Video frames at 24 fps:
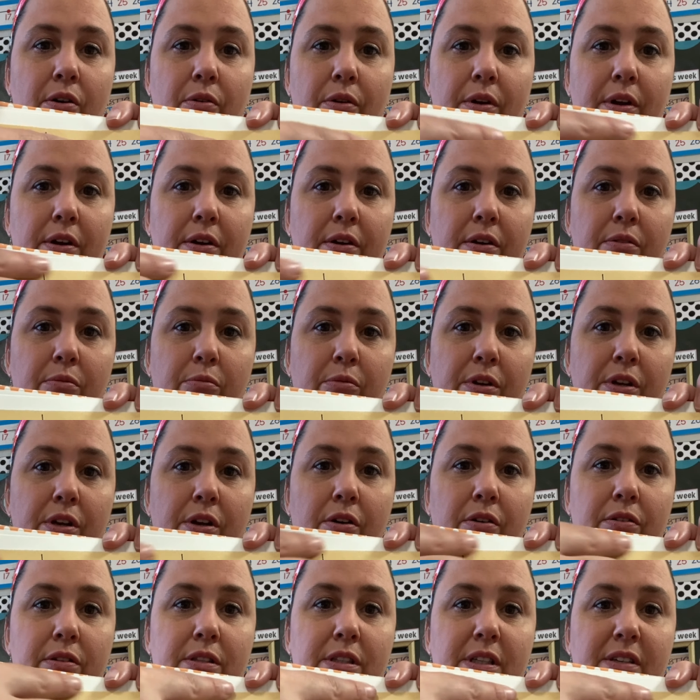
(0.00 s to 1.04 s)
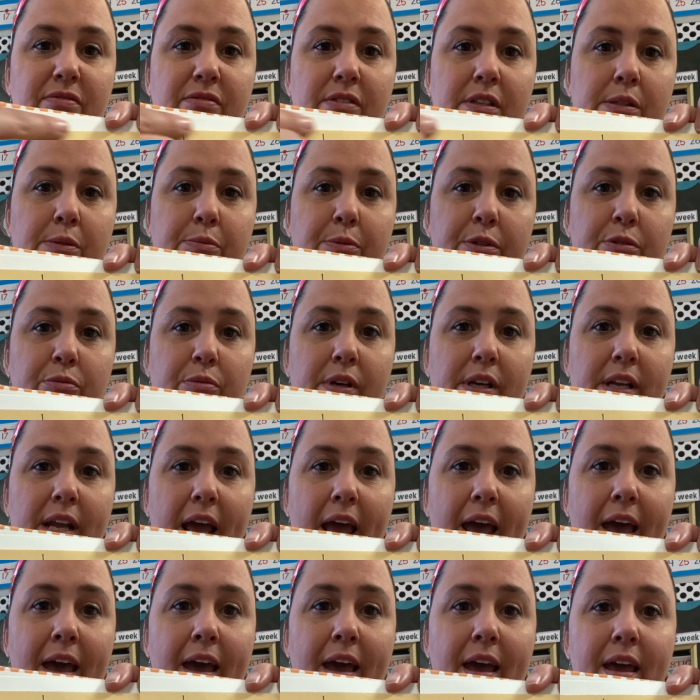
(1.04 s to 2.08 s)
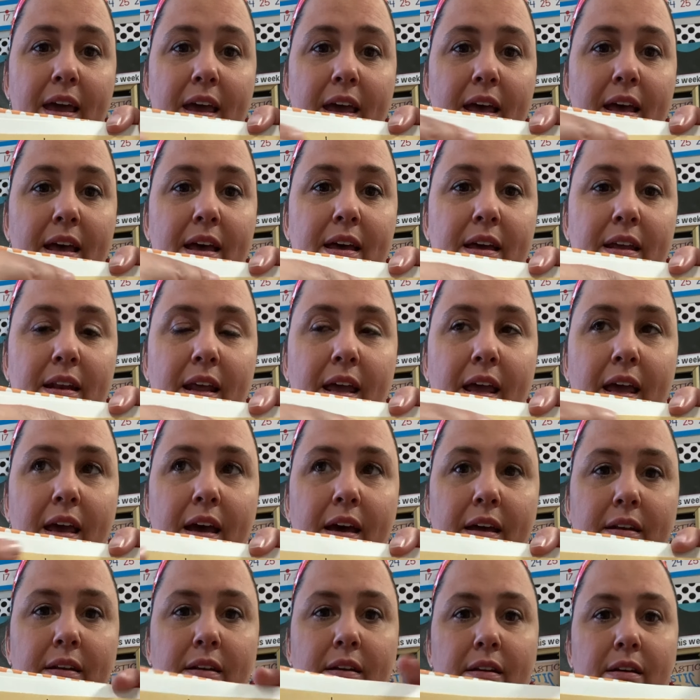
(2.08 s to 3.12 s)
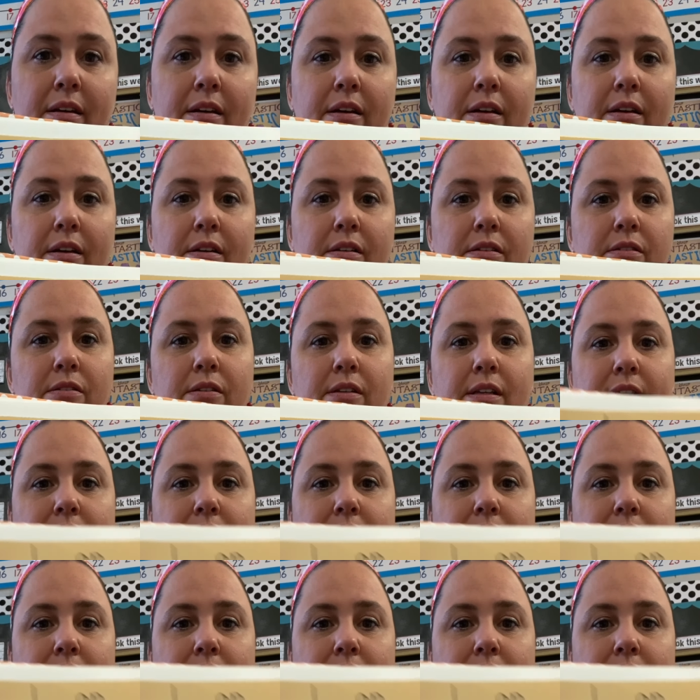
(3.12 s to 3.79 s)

here we know the difference between a and an. So let's